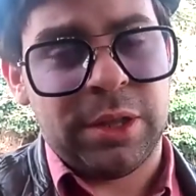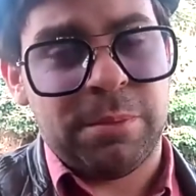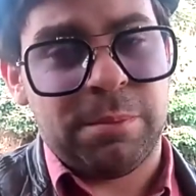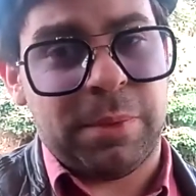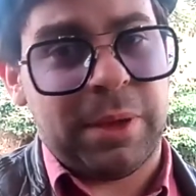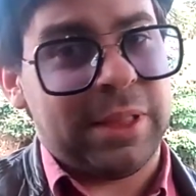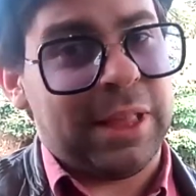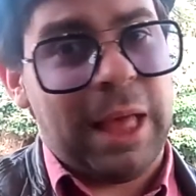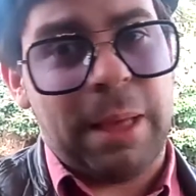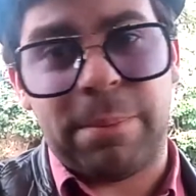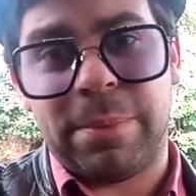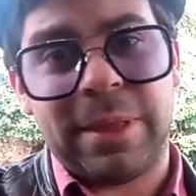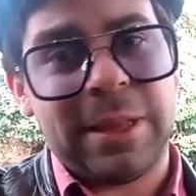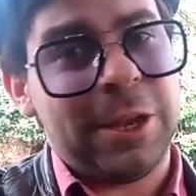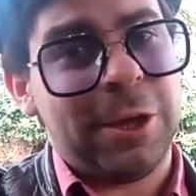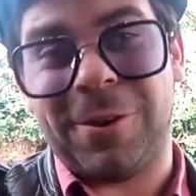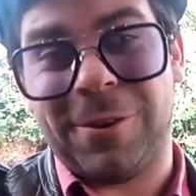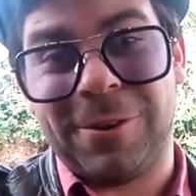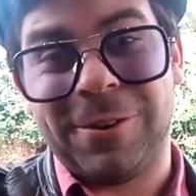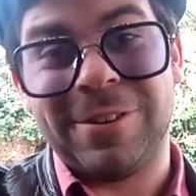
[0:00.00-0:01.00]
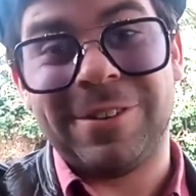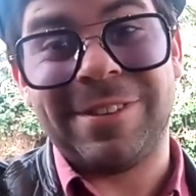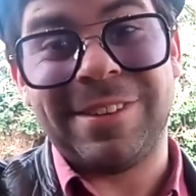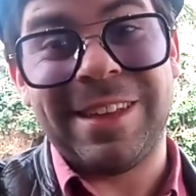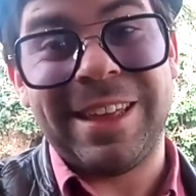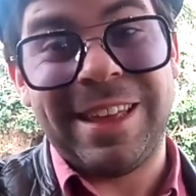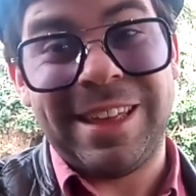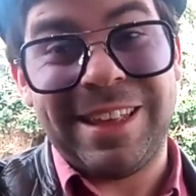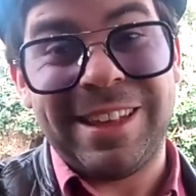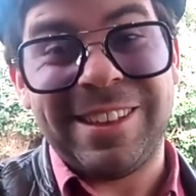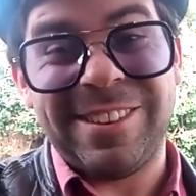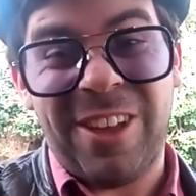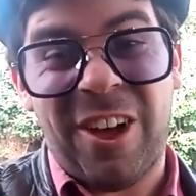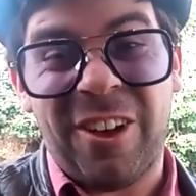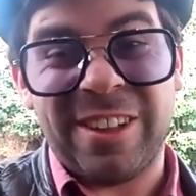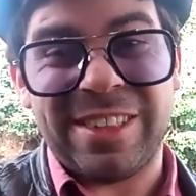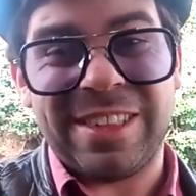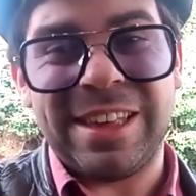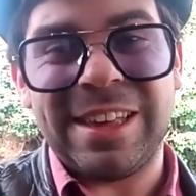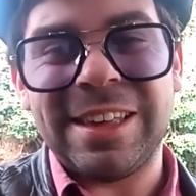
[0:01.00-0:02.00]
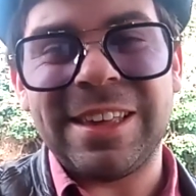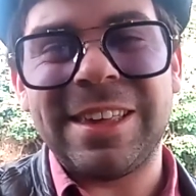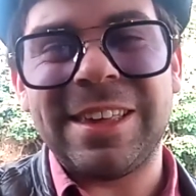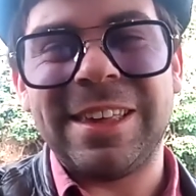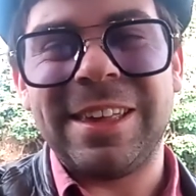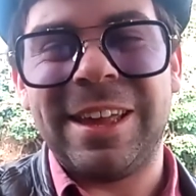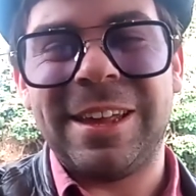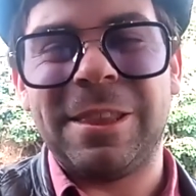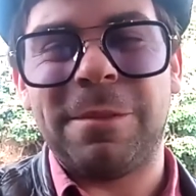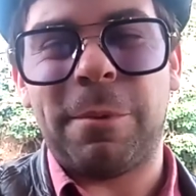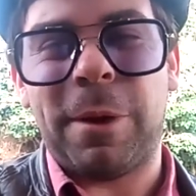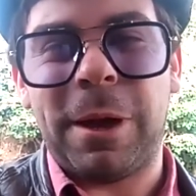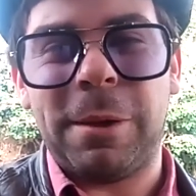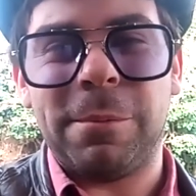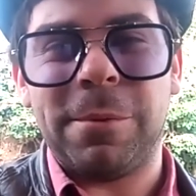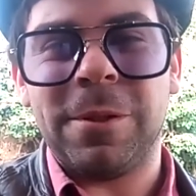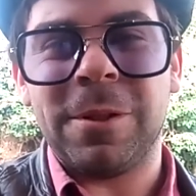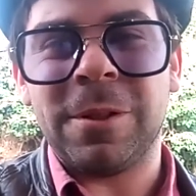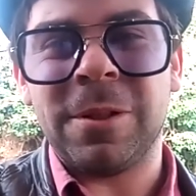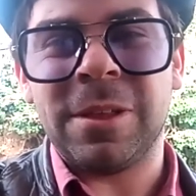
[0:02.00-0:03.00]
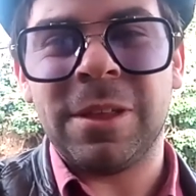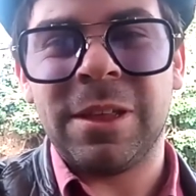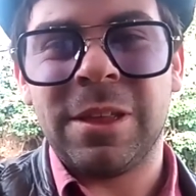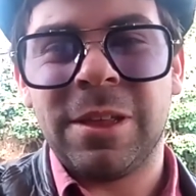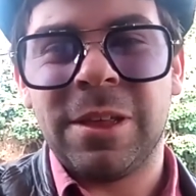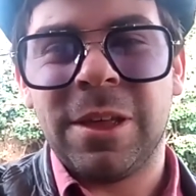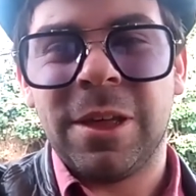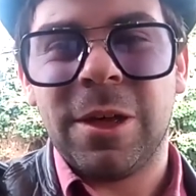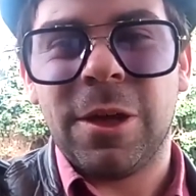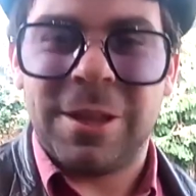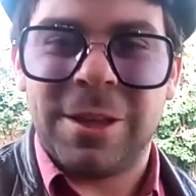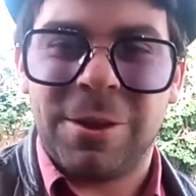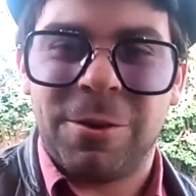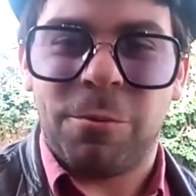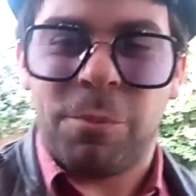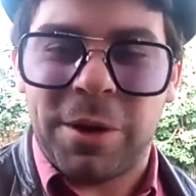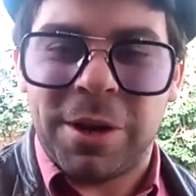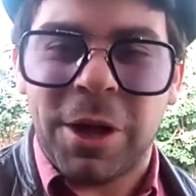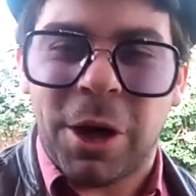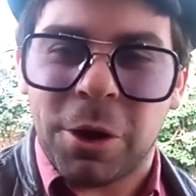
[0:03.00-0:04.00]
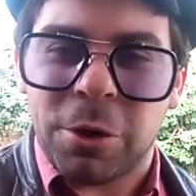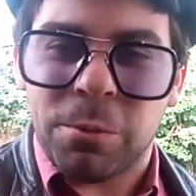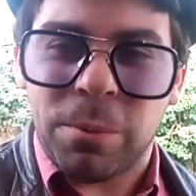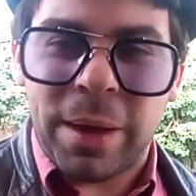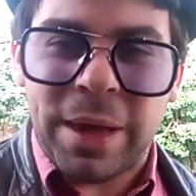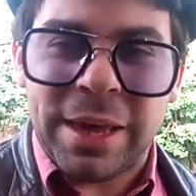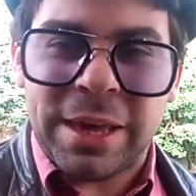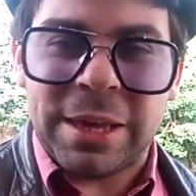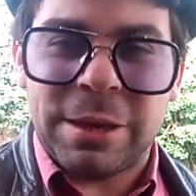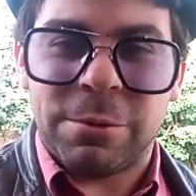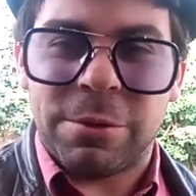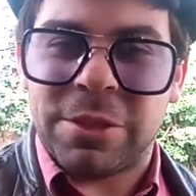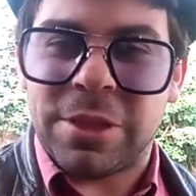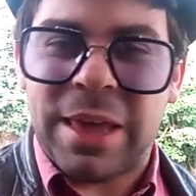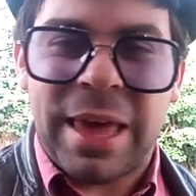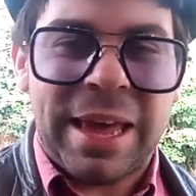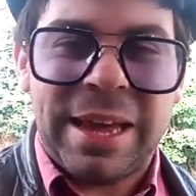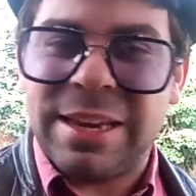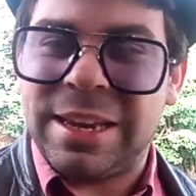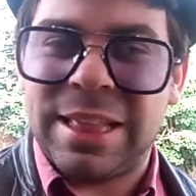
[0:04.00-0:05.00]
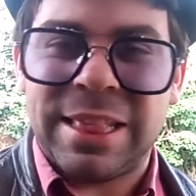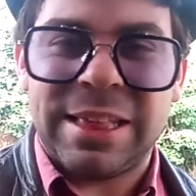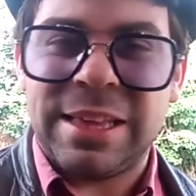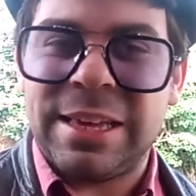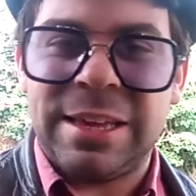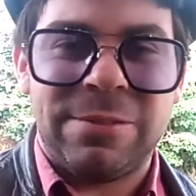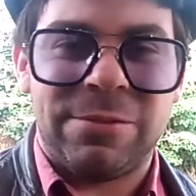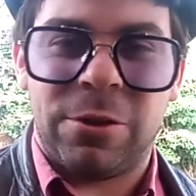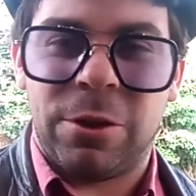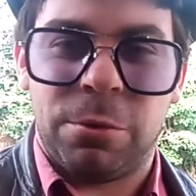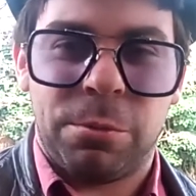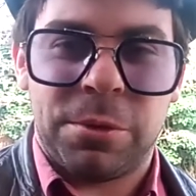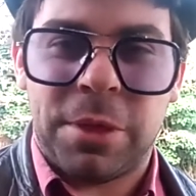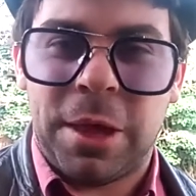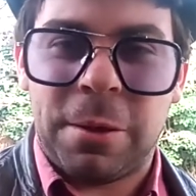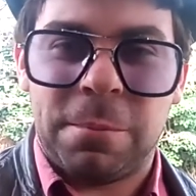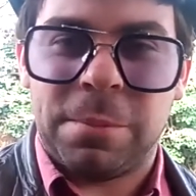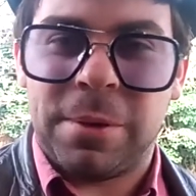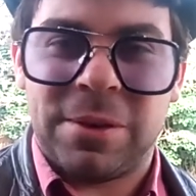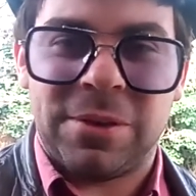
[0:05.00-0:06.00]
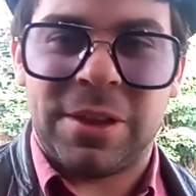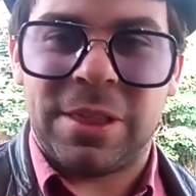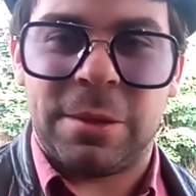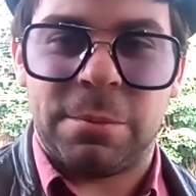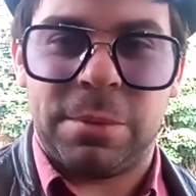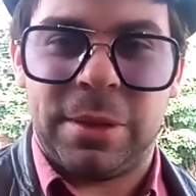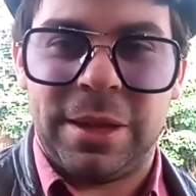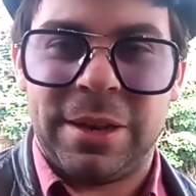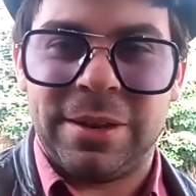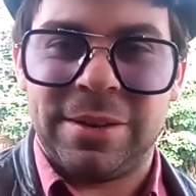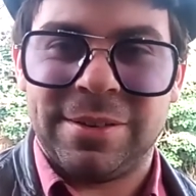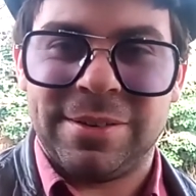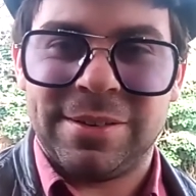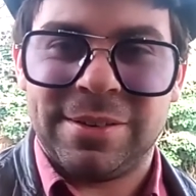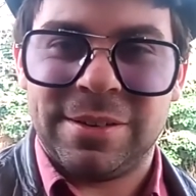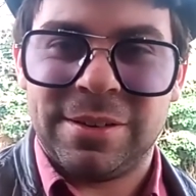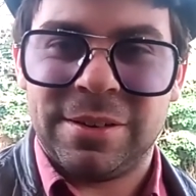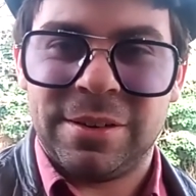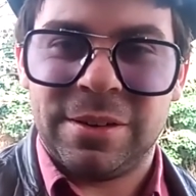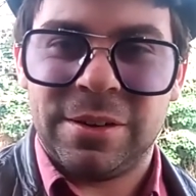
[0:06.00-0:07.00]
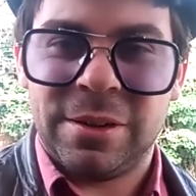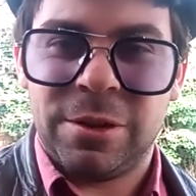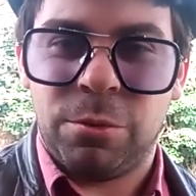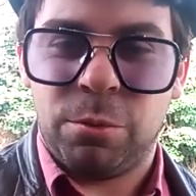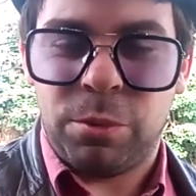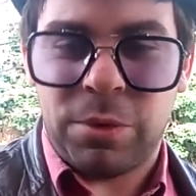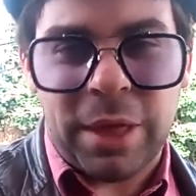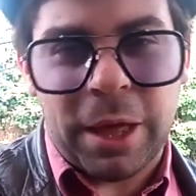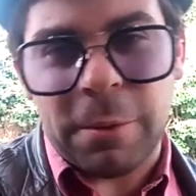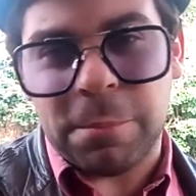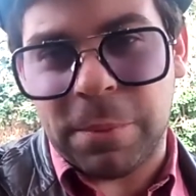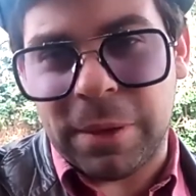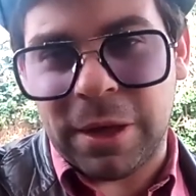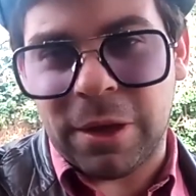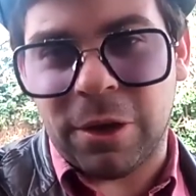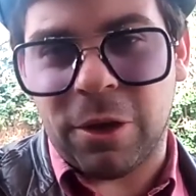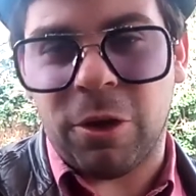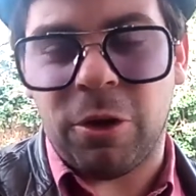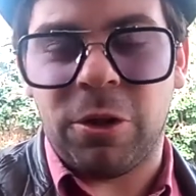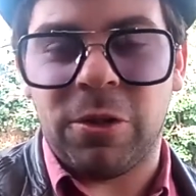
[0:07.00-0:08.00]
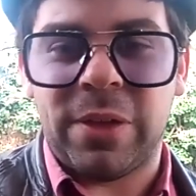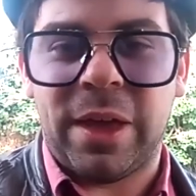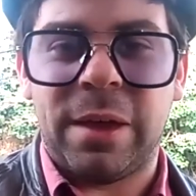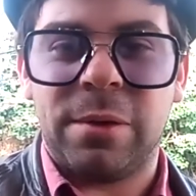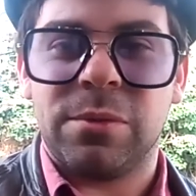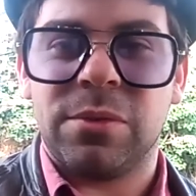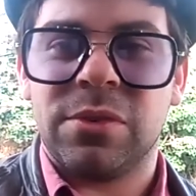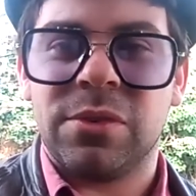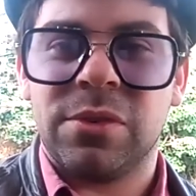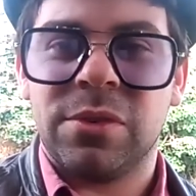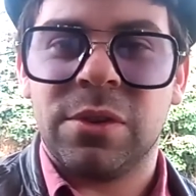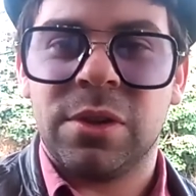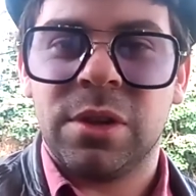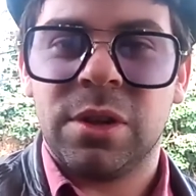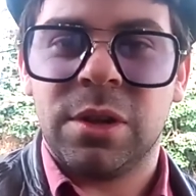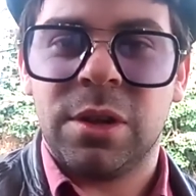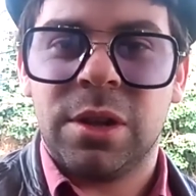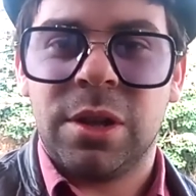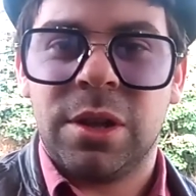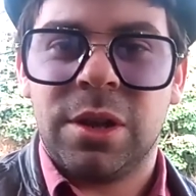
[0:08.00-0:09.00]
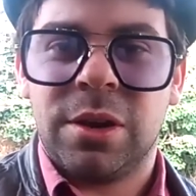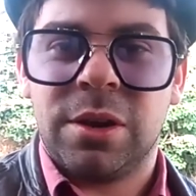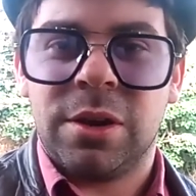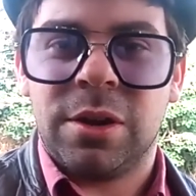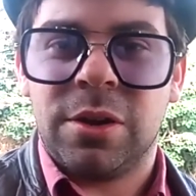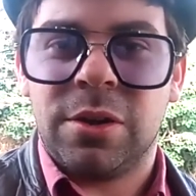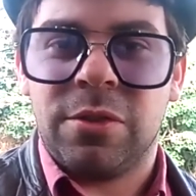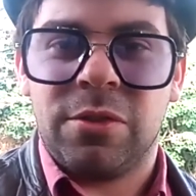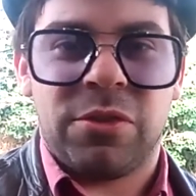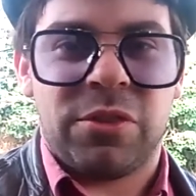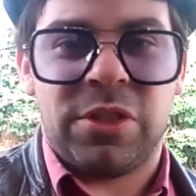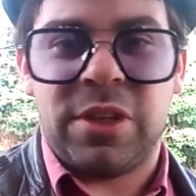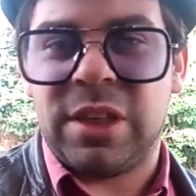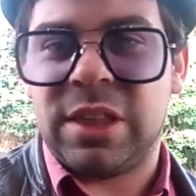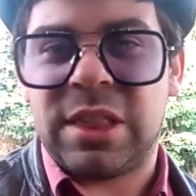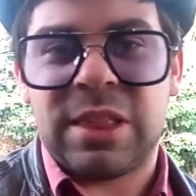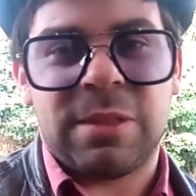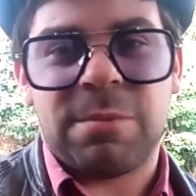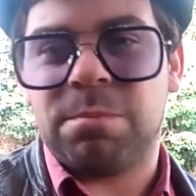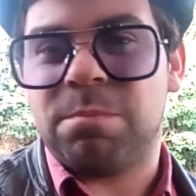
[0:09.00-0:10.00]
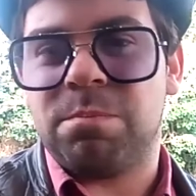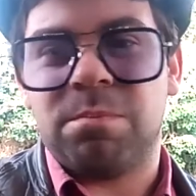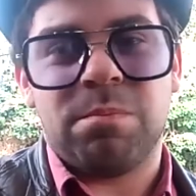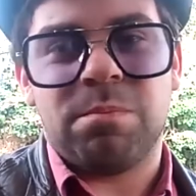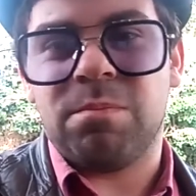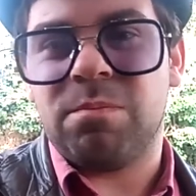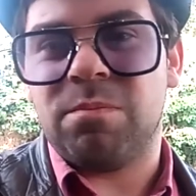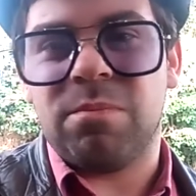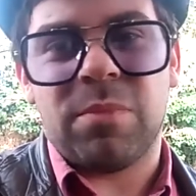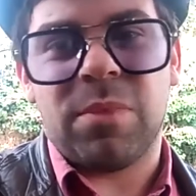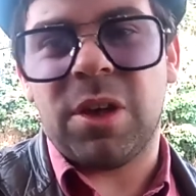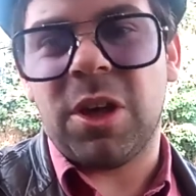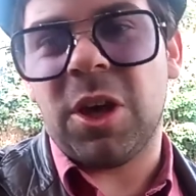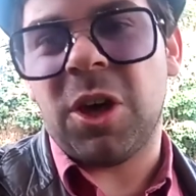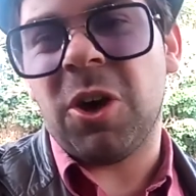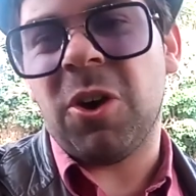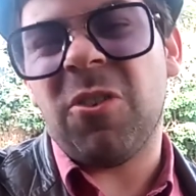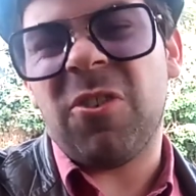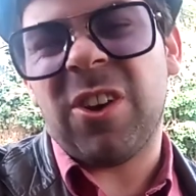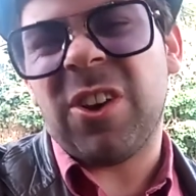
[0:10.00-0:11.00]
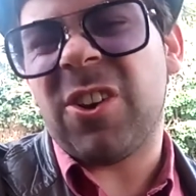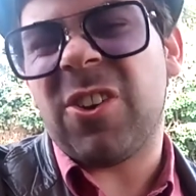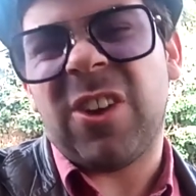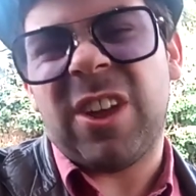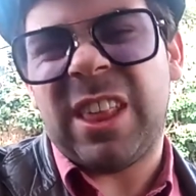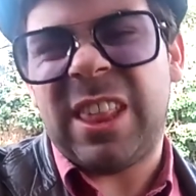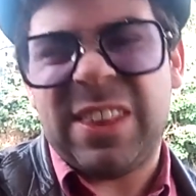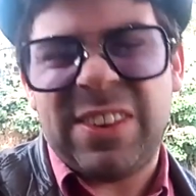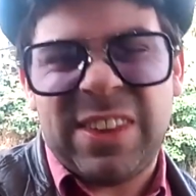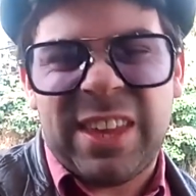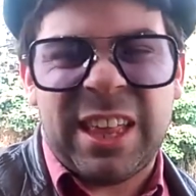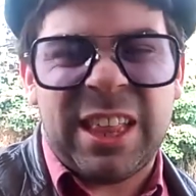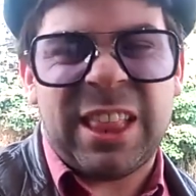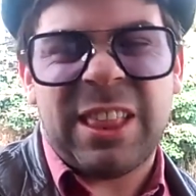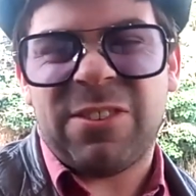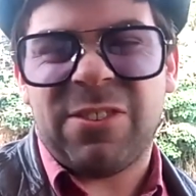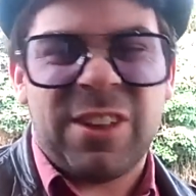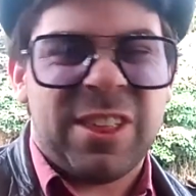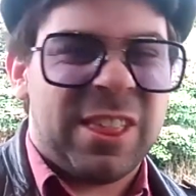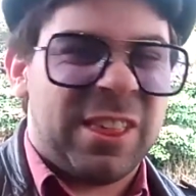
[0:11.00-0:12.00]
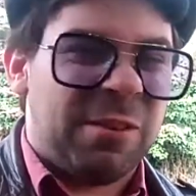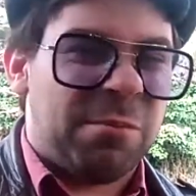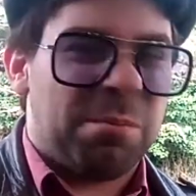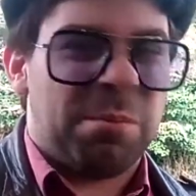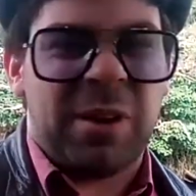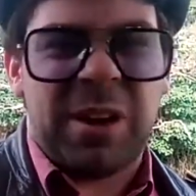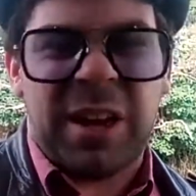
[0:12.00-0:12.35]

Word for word: because Absalom turned toxic in the Bible when he got away with heinous evil without being disciplined, without being called out. So this, oh, we're Christians, we're super